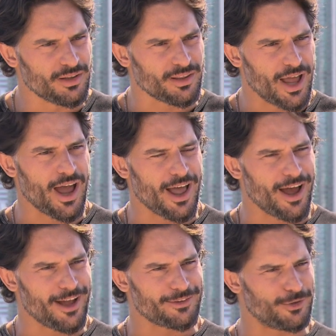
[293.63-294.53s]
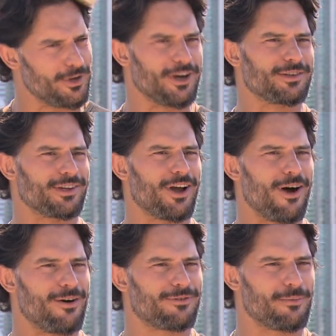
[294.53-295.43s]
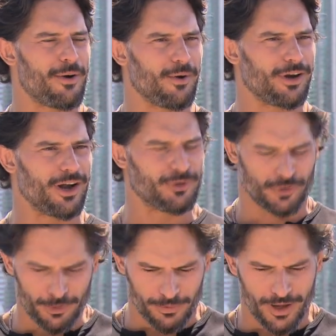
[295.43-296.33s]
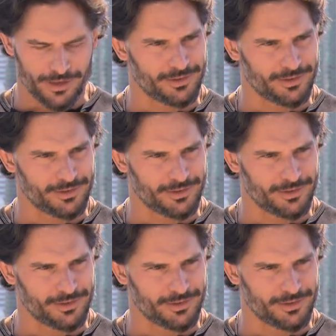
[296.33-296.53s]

2 years ago from my work on True Blood.